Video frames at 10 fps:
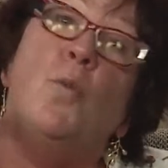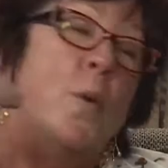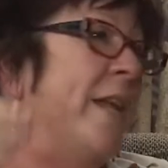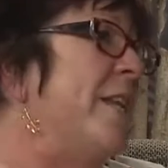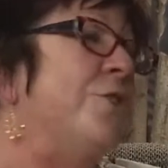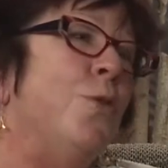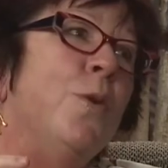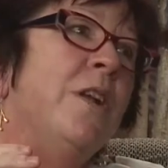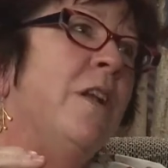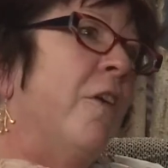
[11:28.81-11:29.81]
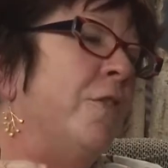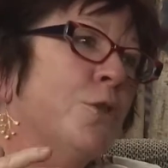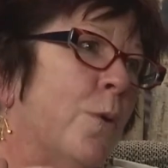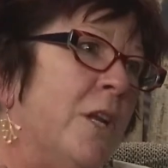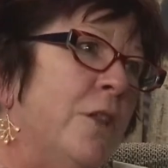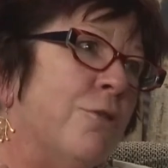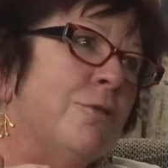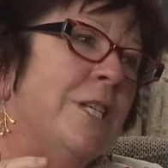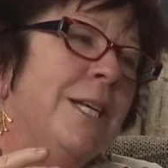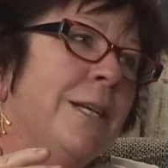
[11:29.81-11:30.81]
we didn't do it enough in
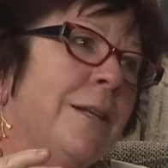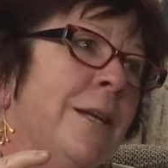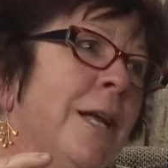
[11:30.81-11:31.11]
2013.